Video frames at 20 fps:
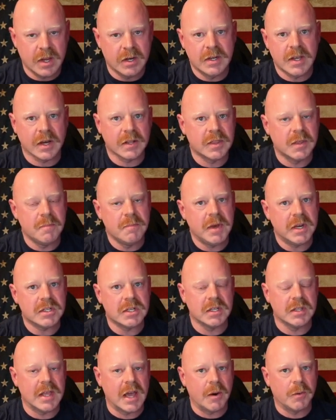conduct the
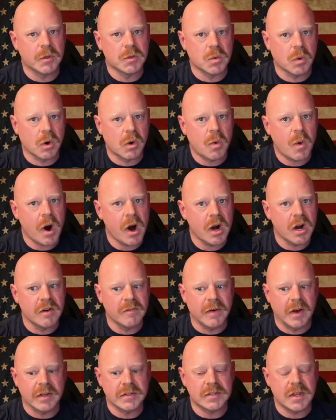mission that was required
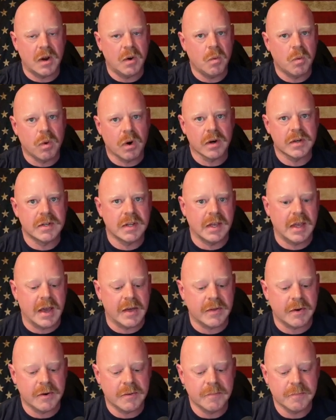of us and work
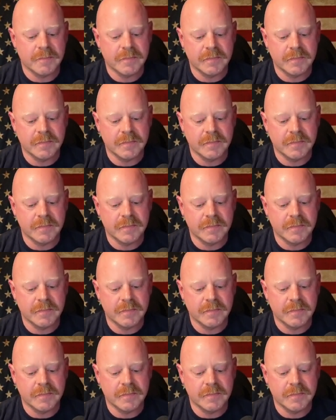together.